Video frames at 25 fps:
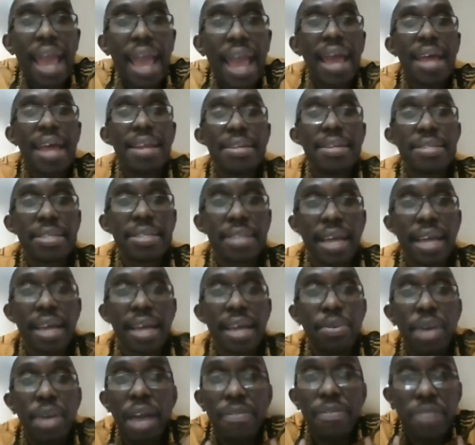And
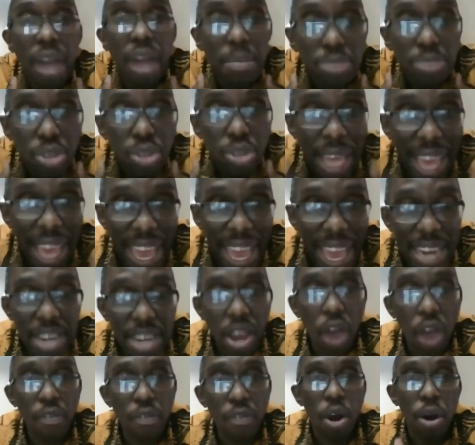we have come to the
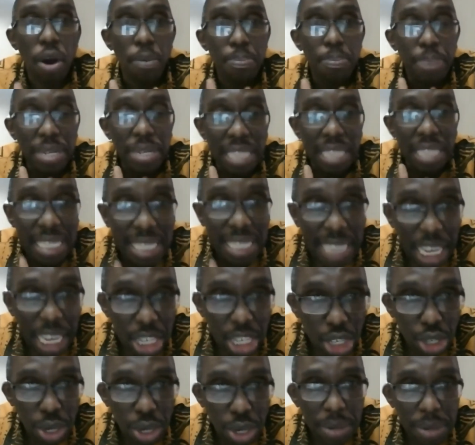end of our
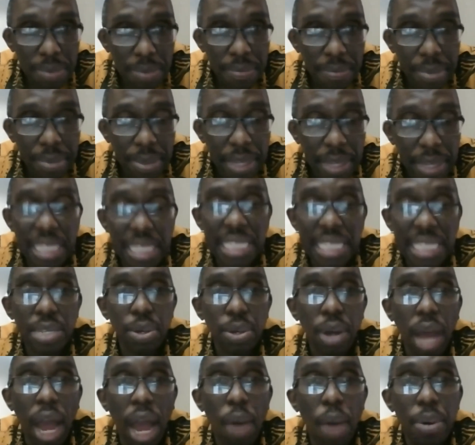presentation. This is
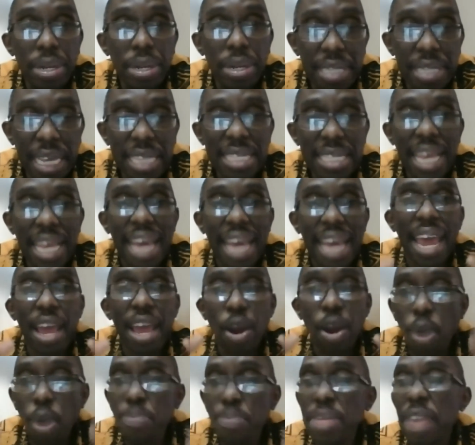how it is. And I
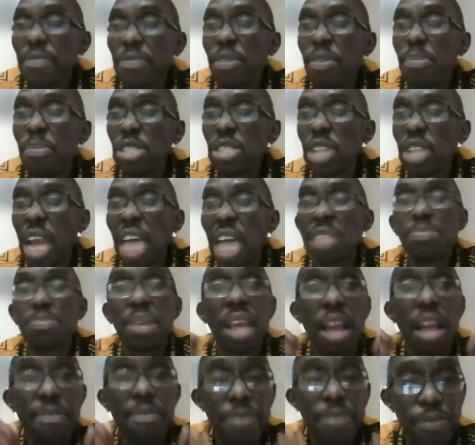hope the information has
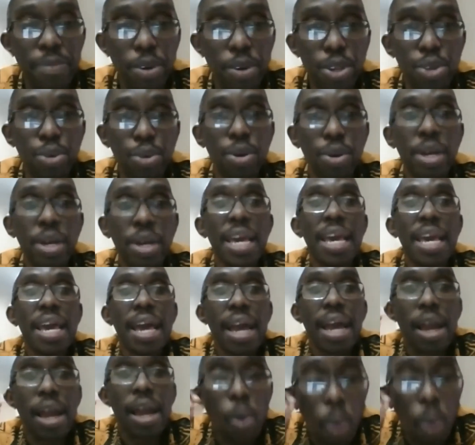been helpful for you.
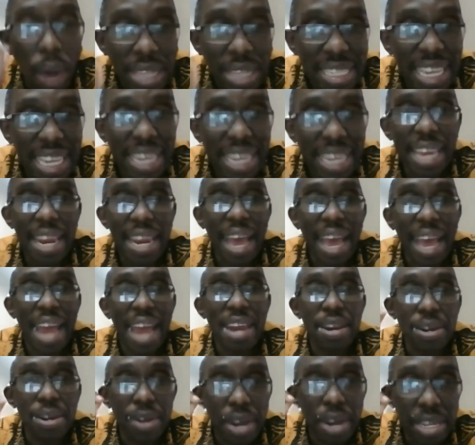Once again, I
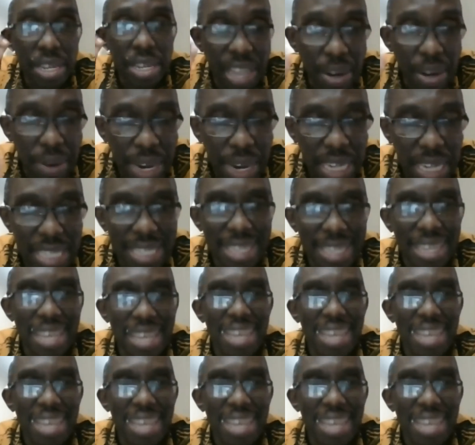reiterate,